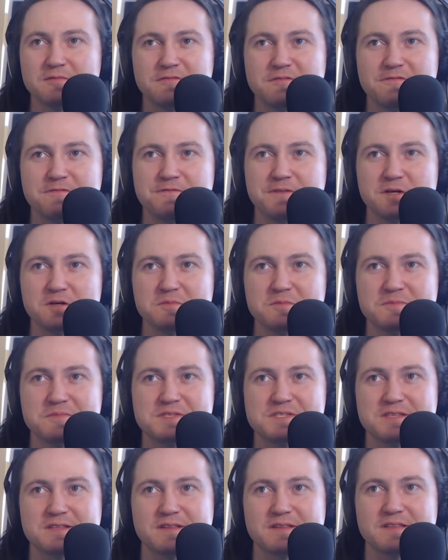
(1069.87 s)

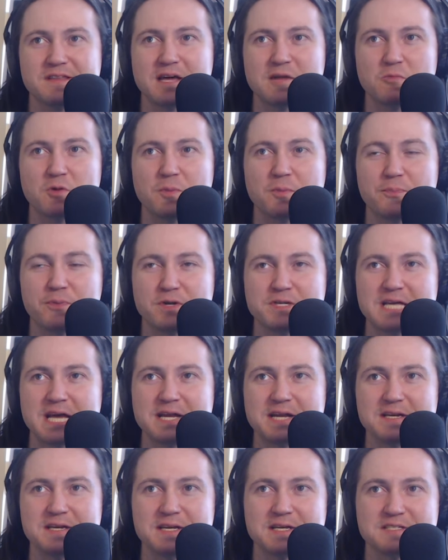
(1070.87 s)
films that were
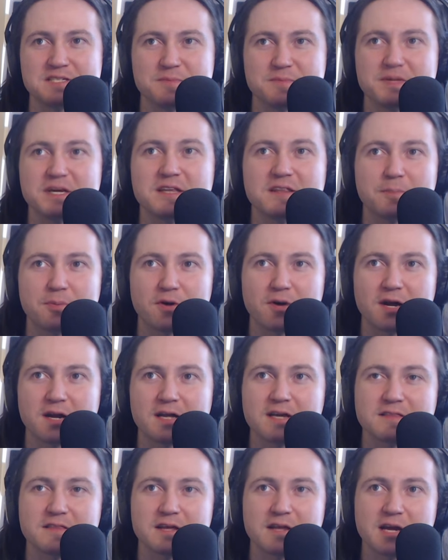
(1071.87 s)
pretending to be the
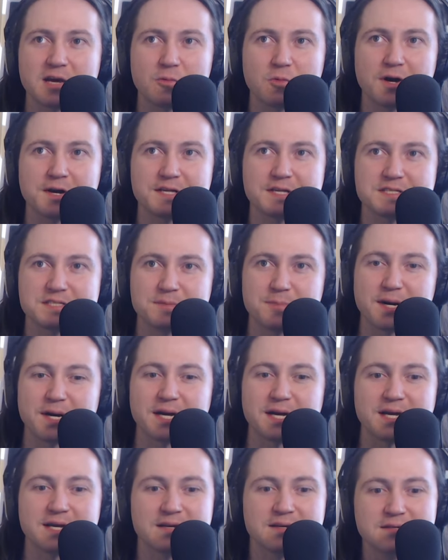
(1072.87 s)
product that I wanted to
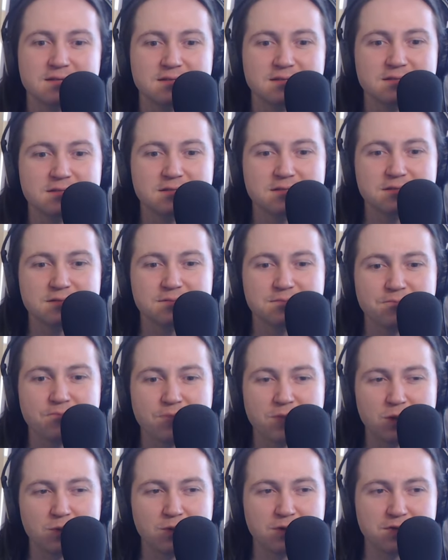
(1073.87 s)
buy,
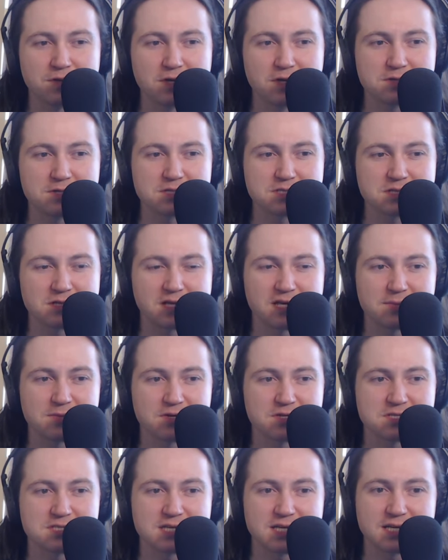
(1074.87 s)
with no
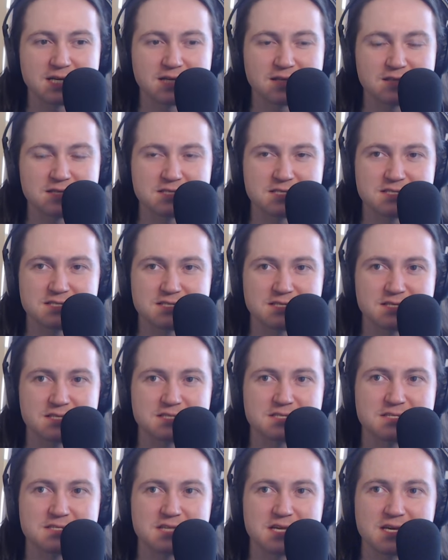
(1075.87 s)
disclaimer saying this
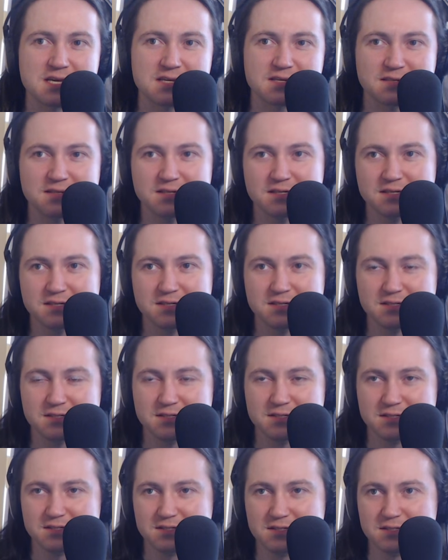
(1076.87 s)
is a...
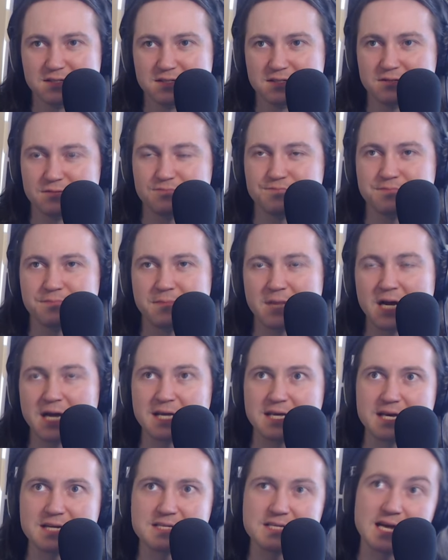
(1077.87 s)
I
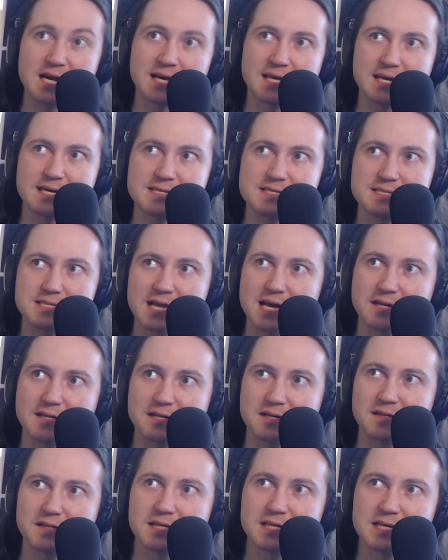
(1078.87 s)
guess
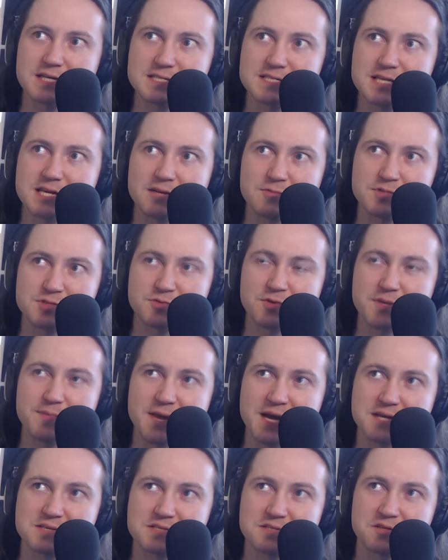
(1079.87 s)
technically they said it was
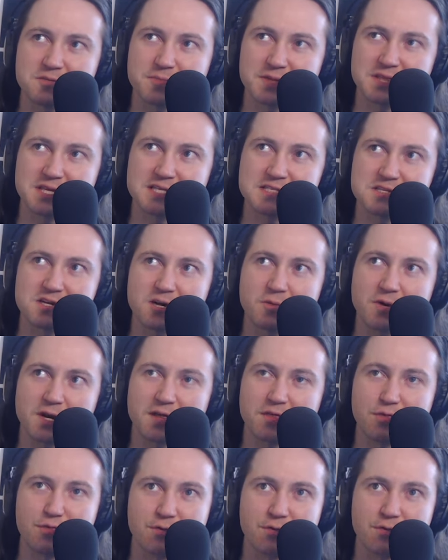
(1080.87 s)
remastered, but that's not what I